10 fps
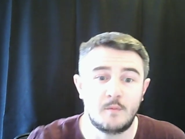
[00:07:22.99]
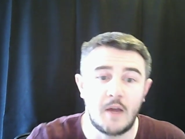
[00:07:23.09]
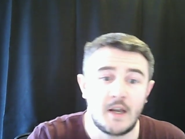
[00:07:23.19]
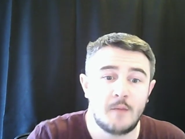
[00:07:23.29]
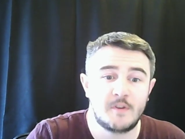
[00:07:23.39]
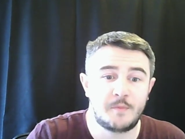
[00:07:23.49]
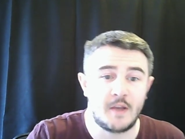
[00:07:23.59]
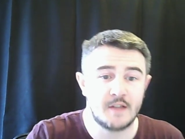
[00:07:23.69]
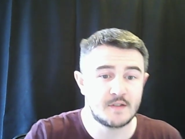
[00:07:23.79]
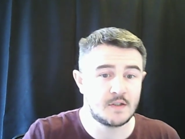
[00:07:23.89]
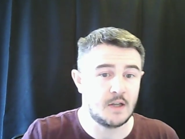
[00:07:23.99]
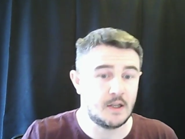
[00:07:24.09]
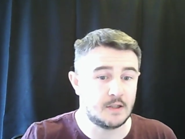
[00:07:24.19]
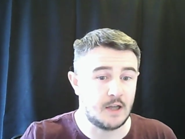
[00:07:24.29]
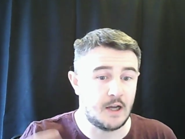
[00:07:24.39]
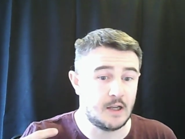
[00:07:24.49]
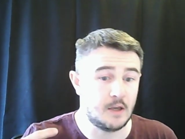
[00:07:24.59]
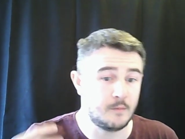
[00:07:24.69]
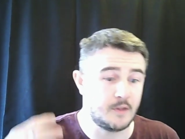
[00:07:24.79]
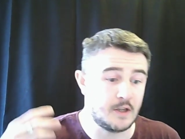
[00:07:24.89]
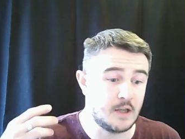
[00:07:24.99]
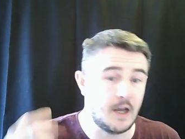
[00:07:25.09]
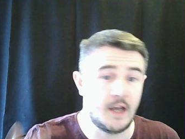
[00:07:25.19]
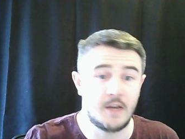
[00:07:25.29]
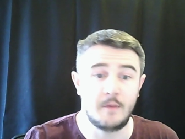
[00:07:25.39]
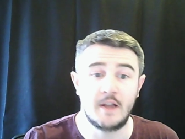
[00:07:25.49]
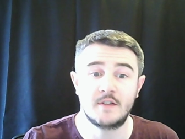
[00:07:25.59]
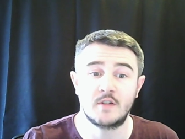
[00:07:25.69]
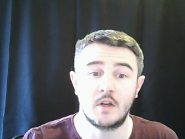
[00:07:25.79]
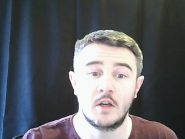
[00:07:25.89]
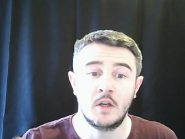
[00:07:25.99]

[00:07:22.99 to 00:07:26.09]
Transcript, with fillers: my name is Pete and I am the animator,